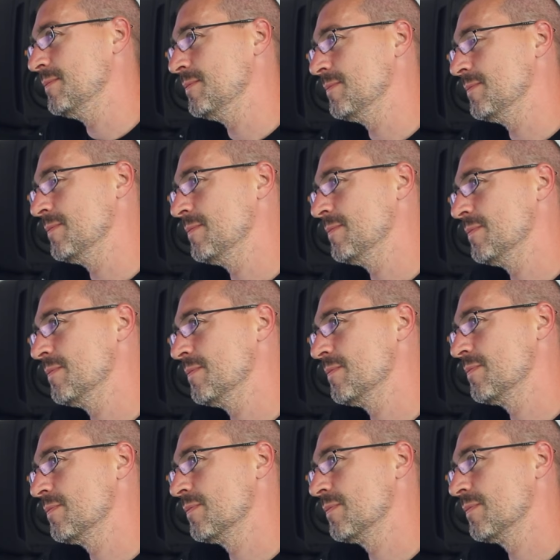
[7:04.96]

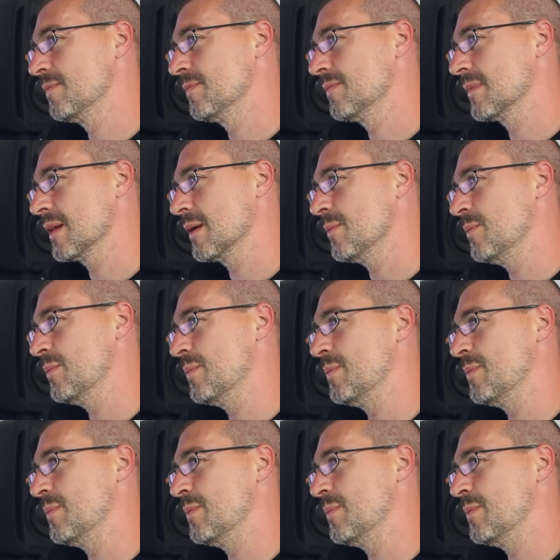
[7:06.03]
Nobody speaks.